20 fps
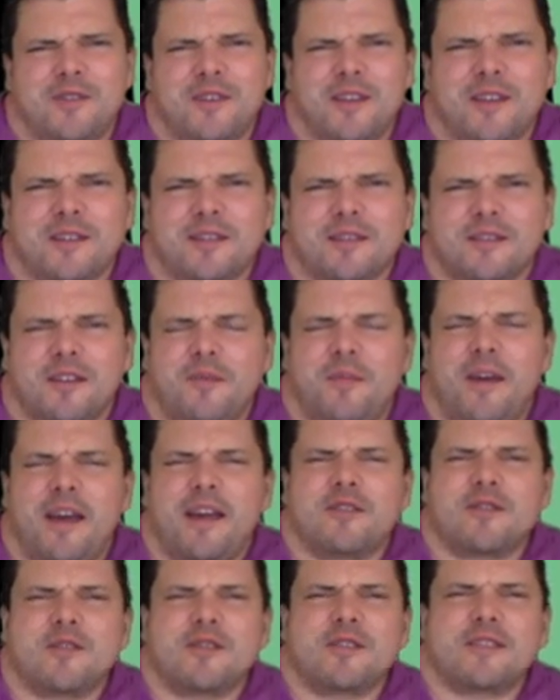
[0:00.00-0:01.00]
this.
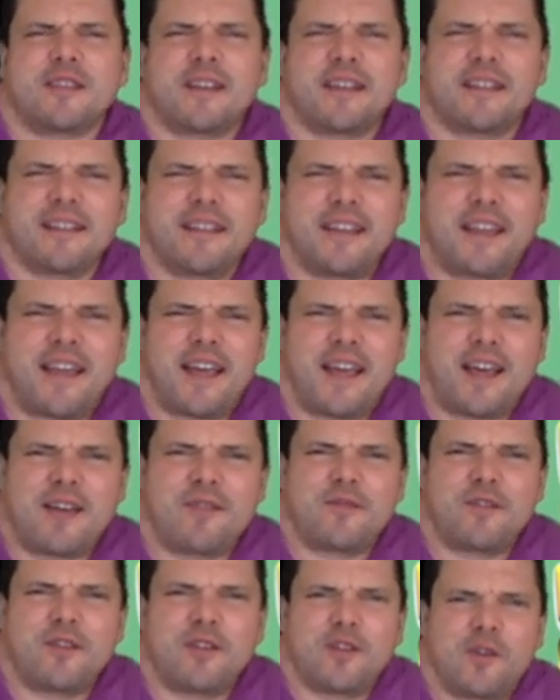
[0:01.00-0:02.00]
Imagine suddenly
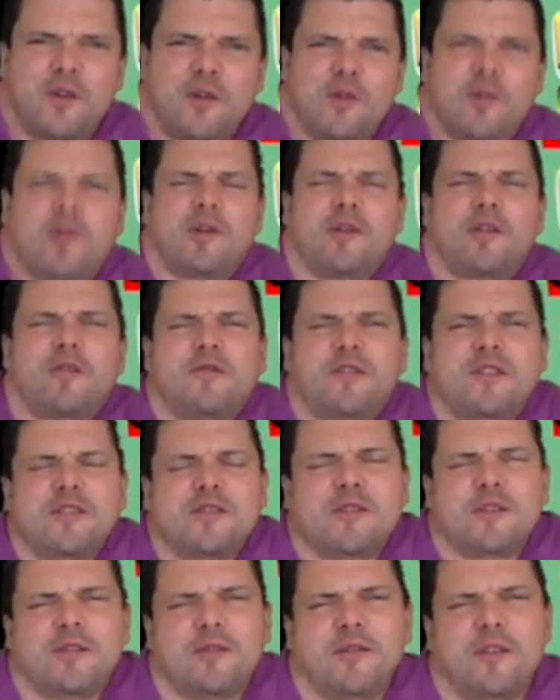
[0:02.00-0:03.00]
having your
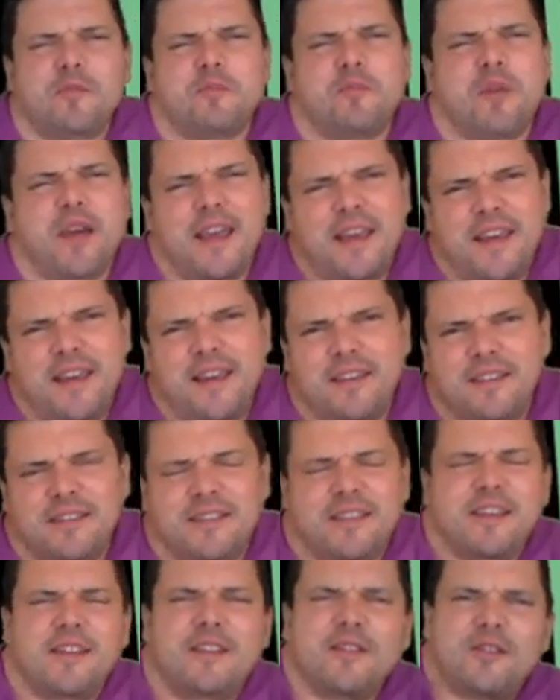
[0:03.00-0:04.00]
viscera bathed
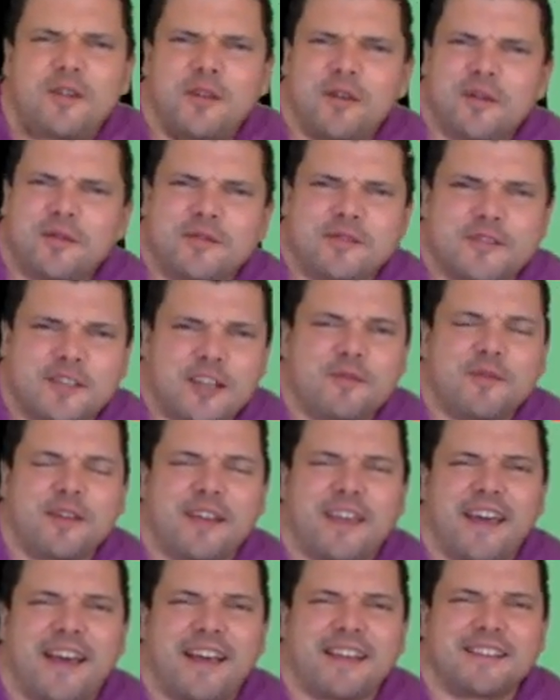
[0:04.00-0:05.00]
in your own stomach
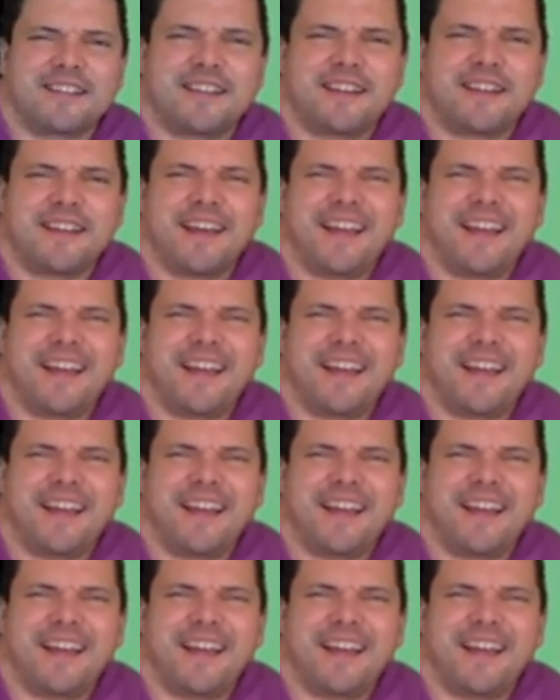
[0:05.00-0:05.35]
acid.